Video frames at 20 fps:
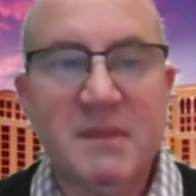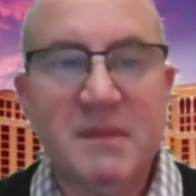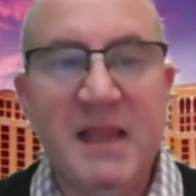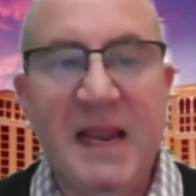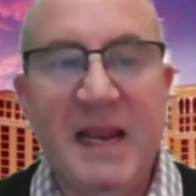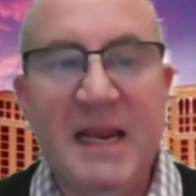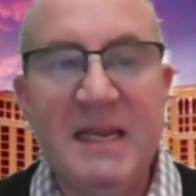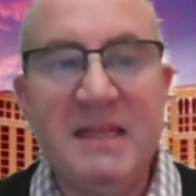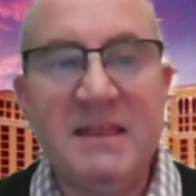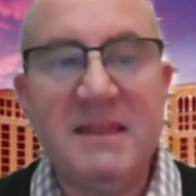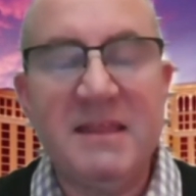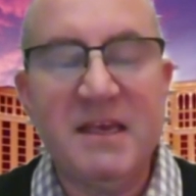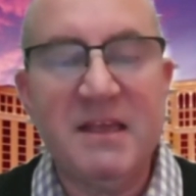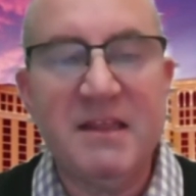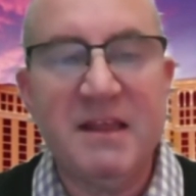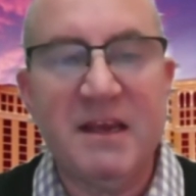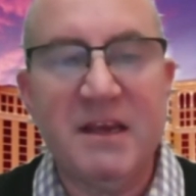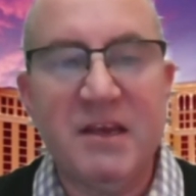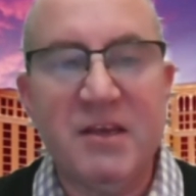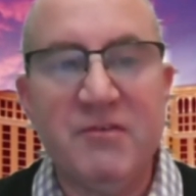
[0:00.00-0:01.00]
anything
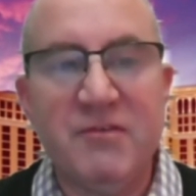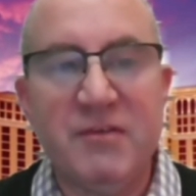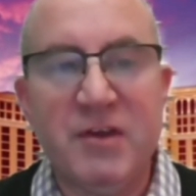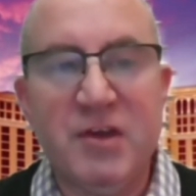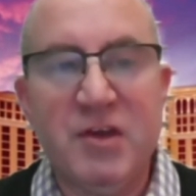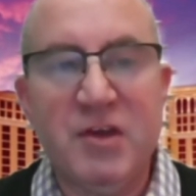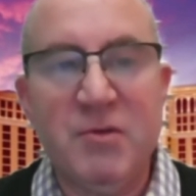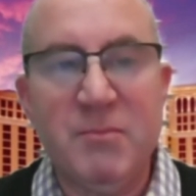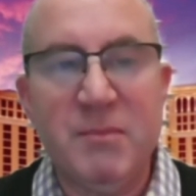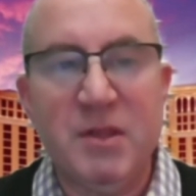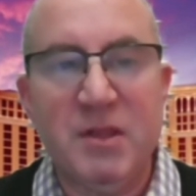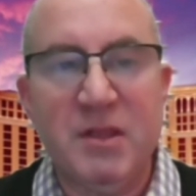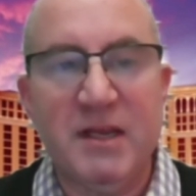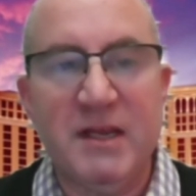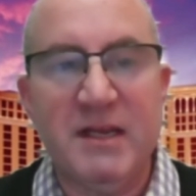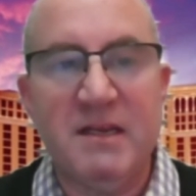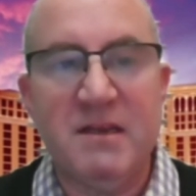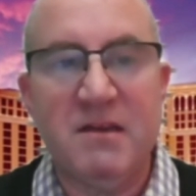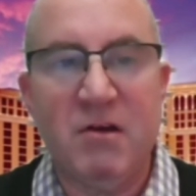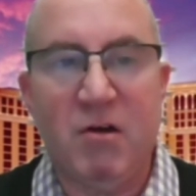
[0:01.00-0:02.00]
that you've
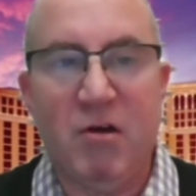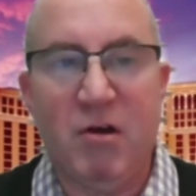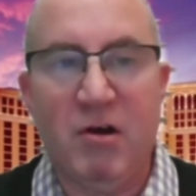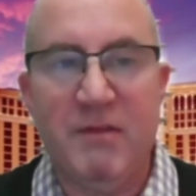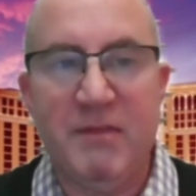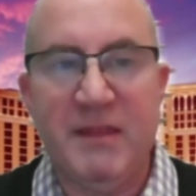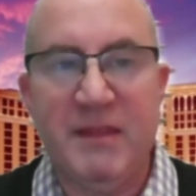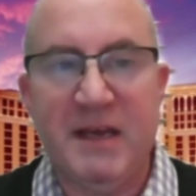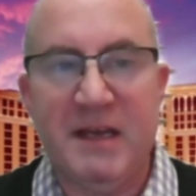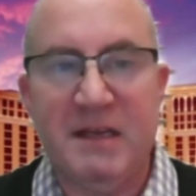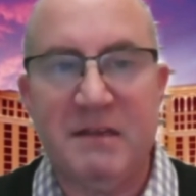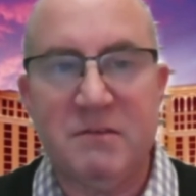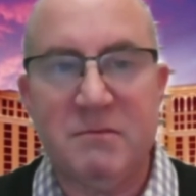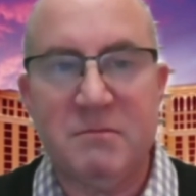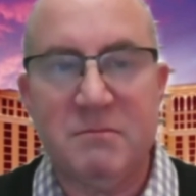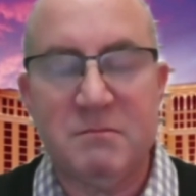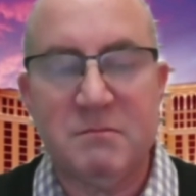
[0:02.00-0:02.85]
accumulated on that